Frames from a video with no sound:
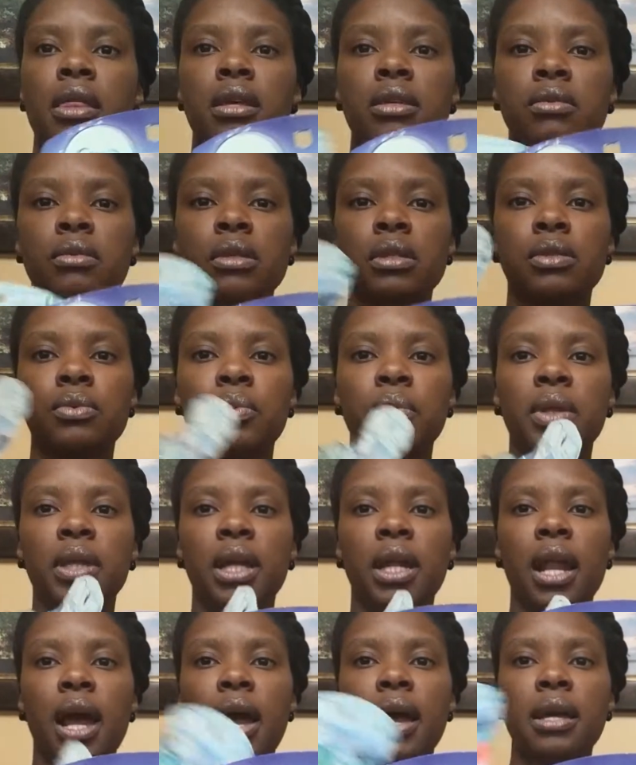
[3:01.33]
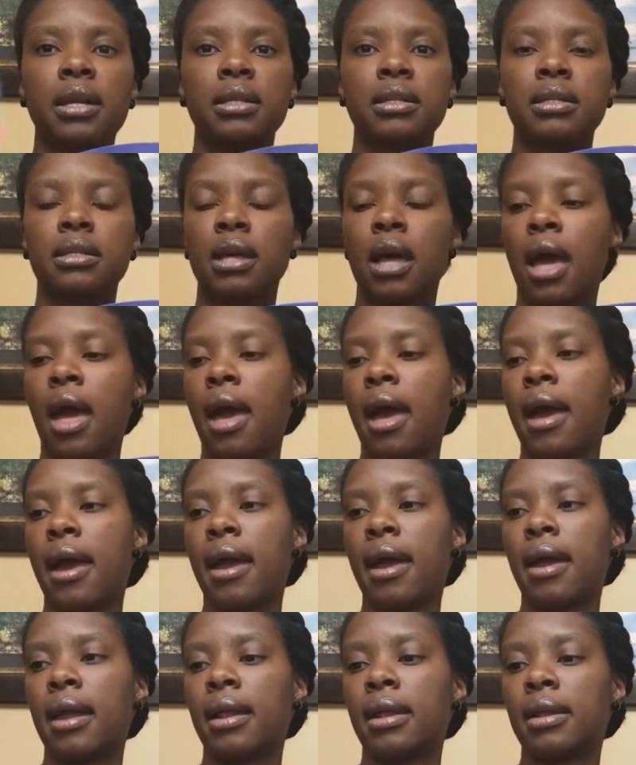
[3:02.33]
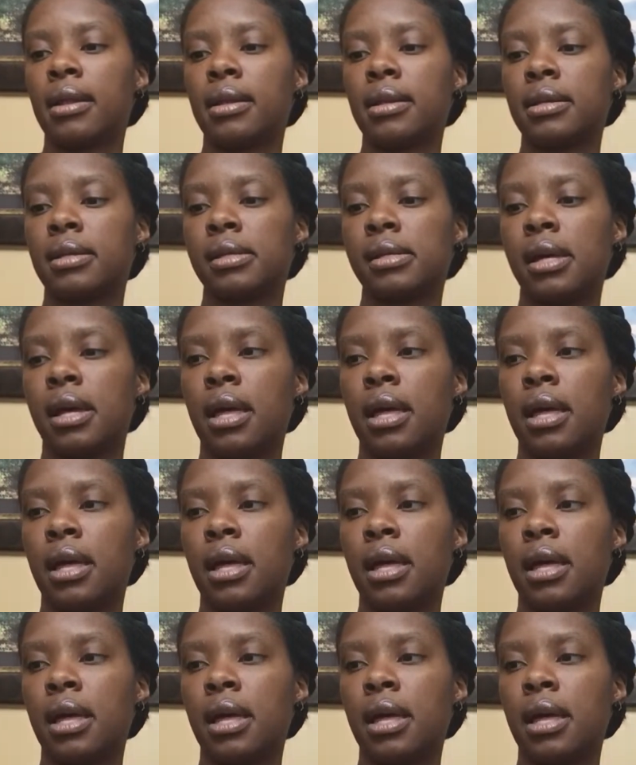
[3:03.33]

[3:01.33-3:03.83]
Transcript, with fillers: This one's really nice. And